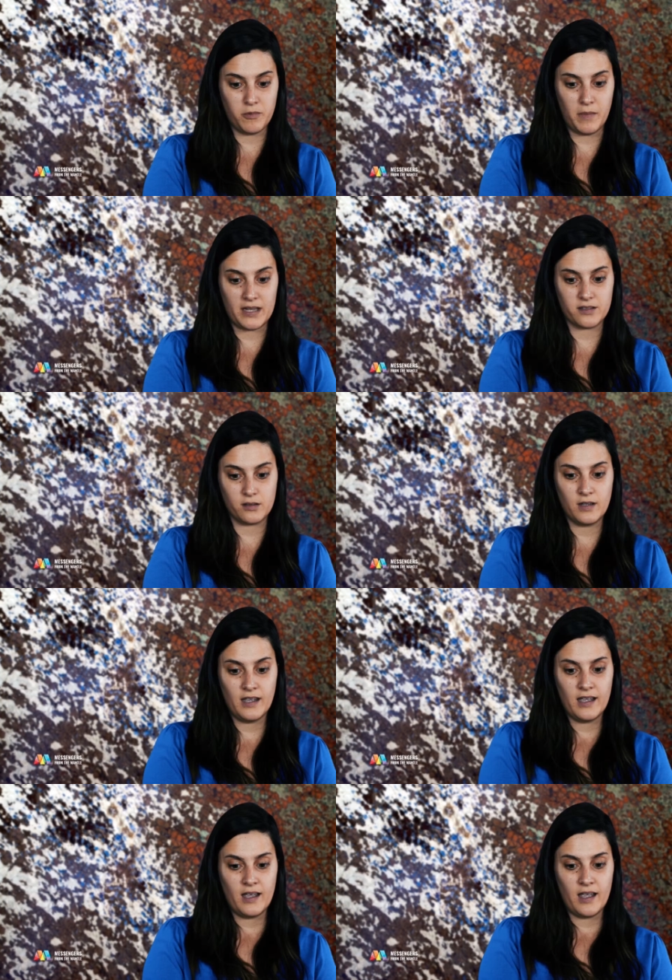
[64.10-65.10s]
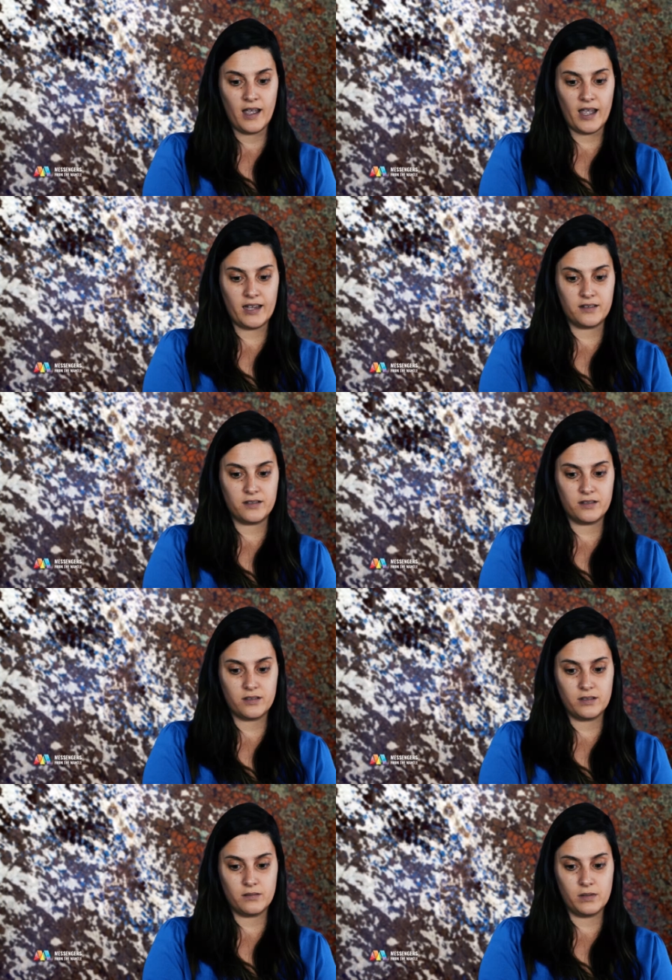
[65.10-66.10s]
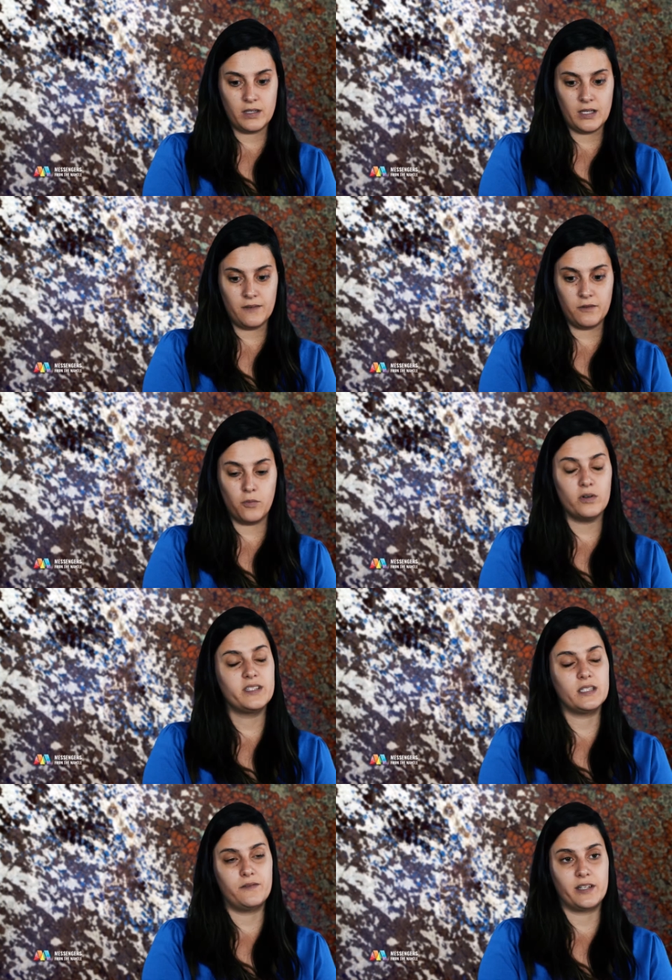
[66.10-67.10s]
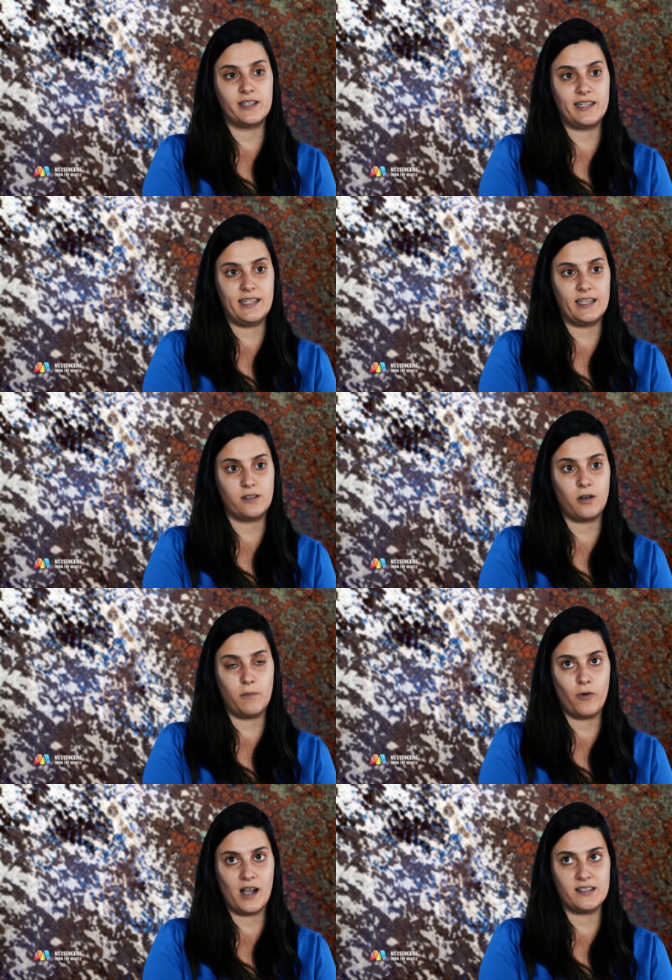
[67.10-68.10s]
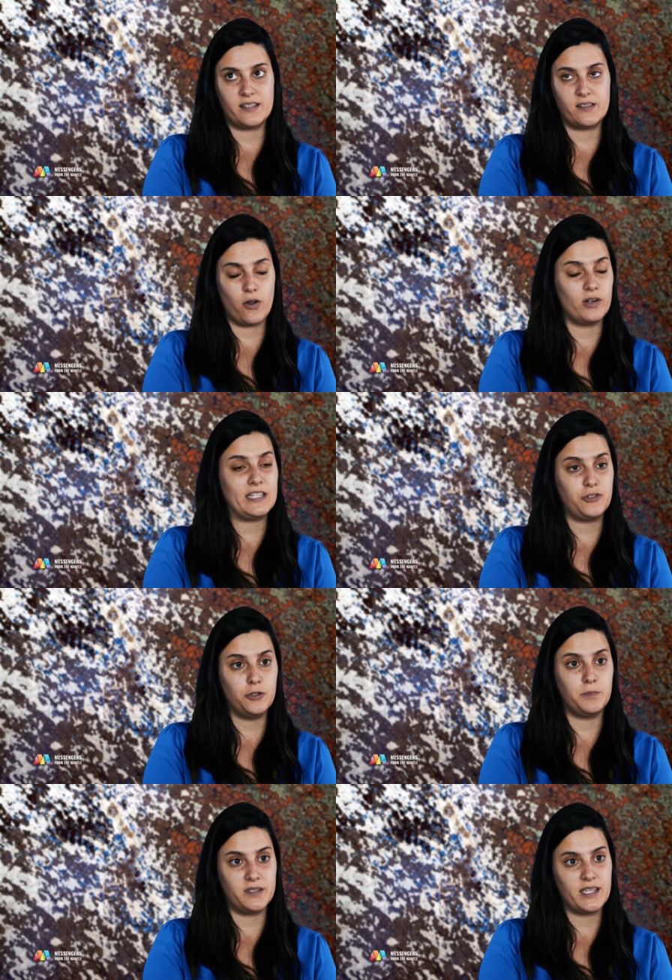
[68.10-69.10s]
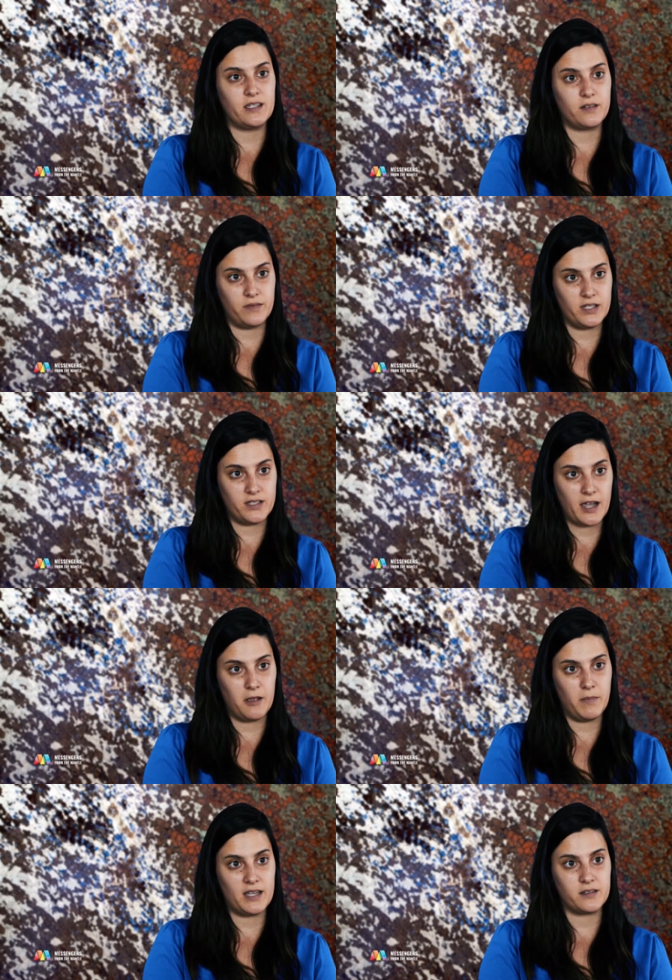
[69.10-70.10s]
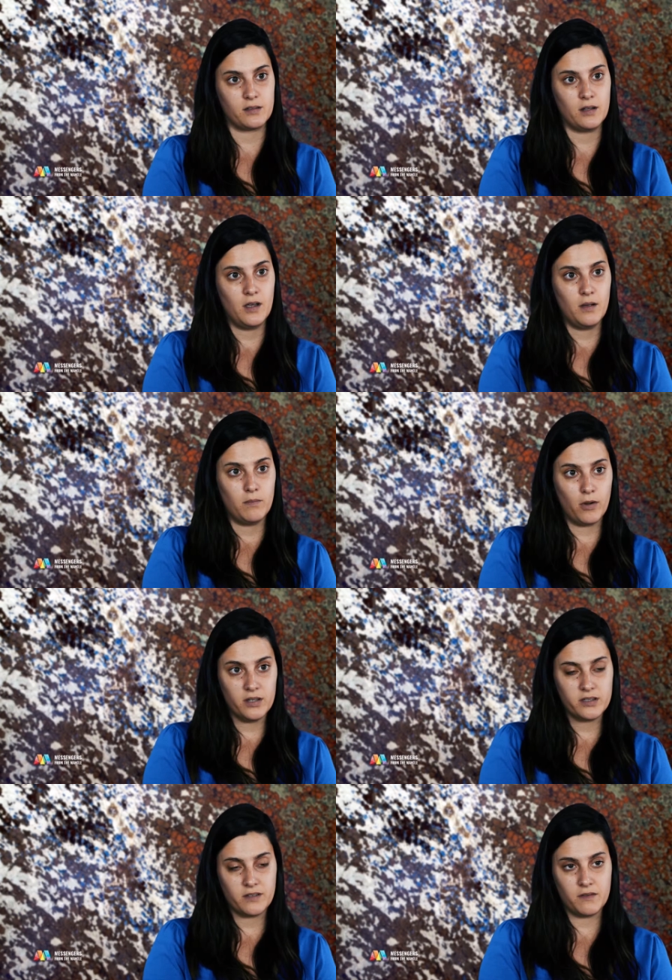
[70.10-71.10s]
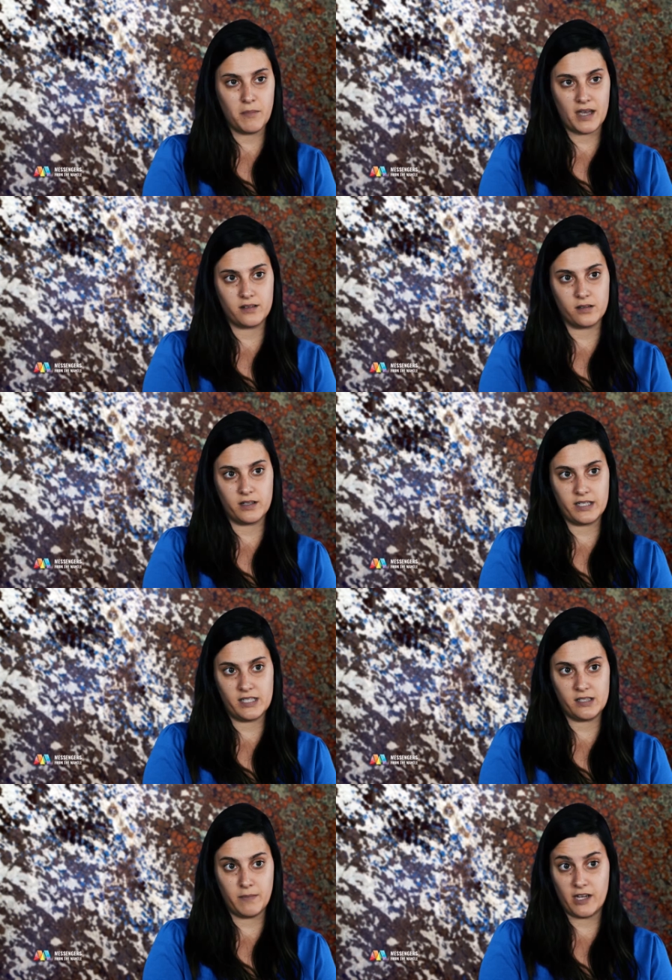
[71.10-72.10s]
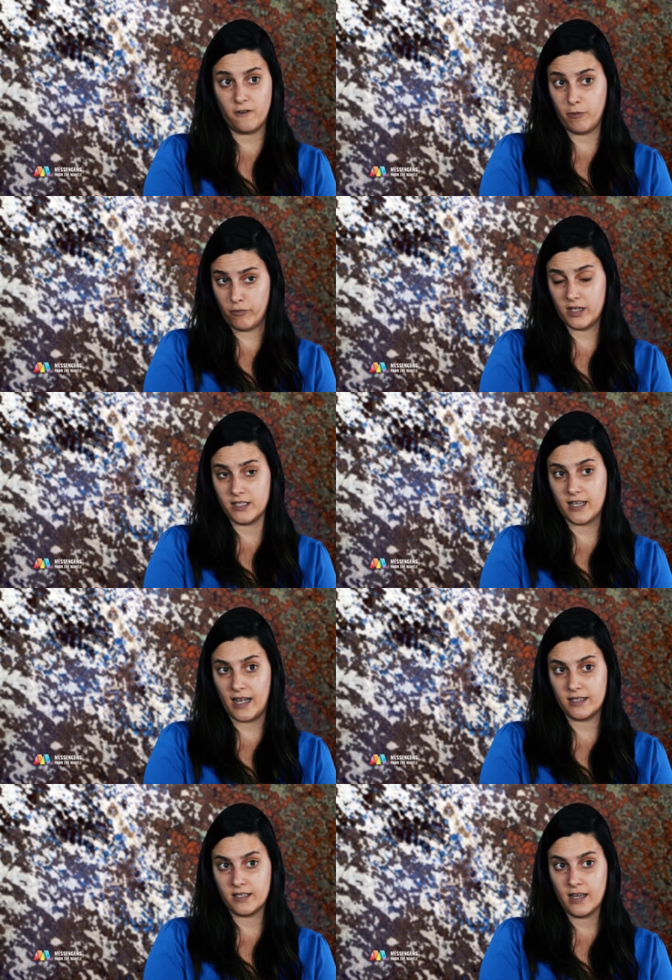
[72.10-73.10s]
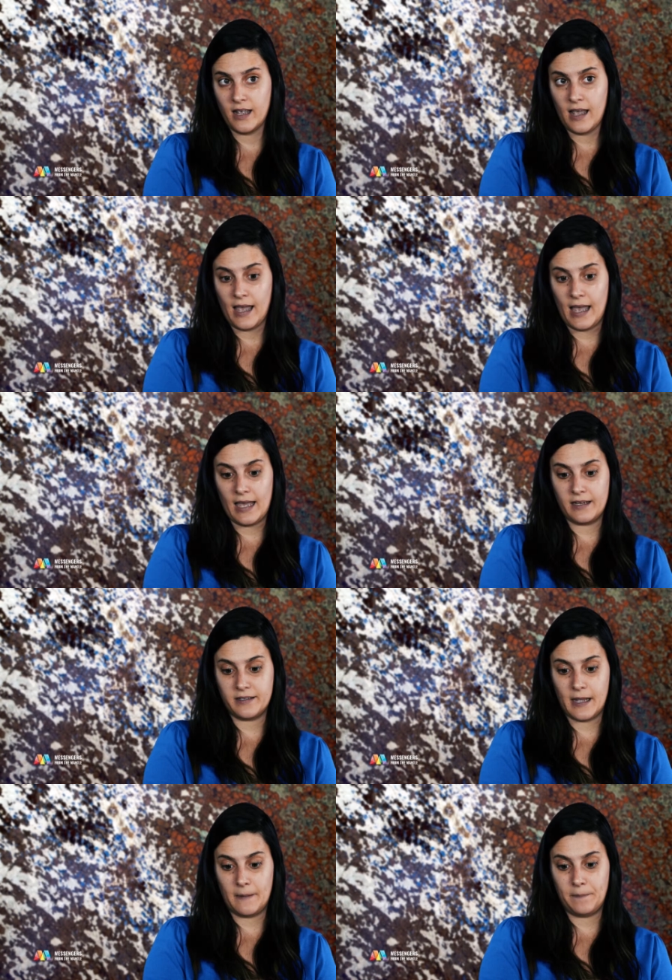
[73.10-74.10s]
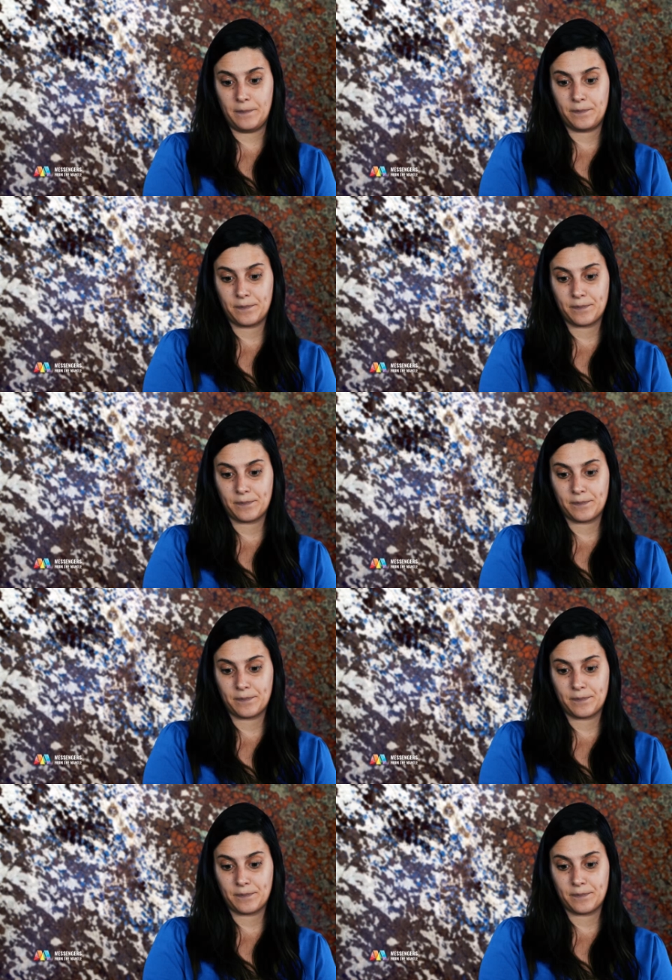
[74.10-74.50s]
the mantle, and even more significantly, it comprises only 2% of the entire mantle. Most of the mantle is made of peridotite, and